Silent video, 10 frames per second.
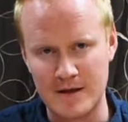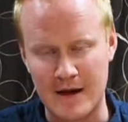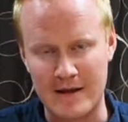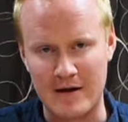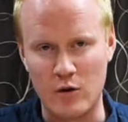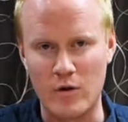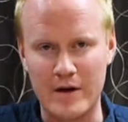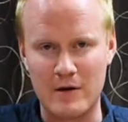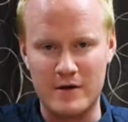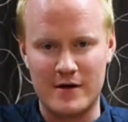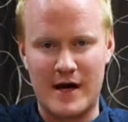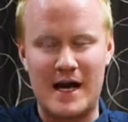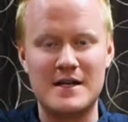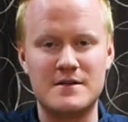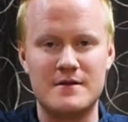and then hold out your
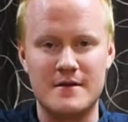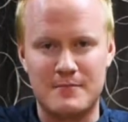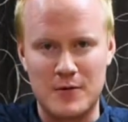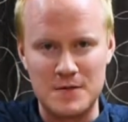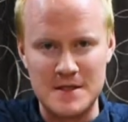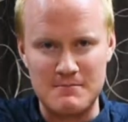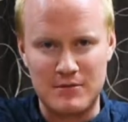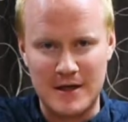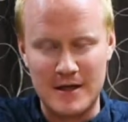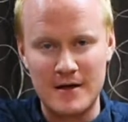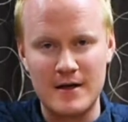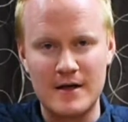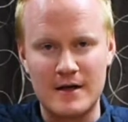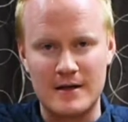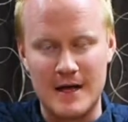hand to the opposing player
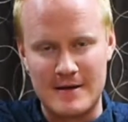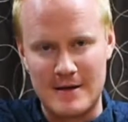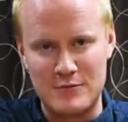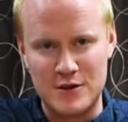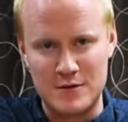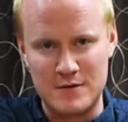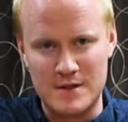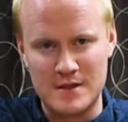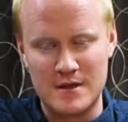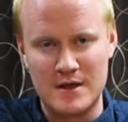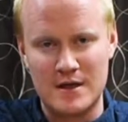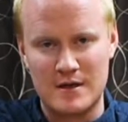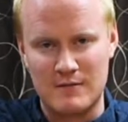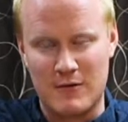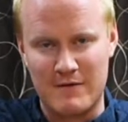and let them choose
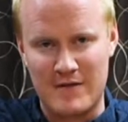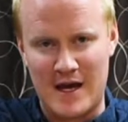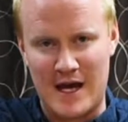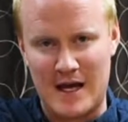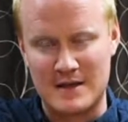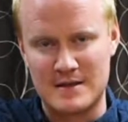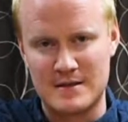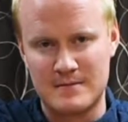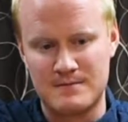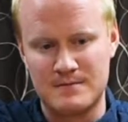one of the hands.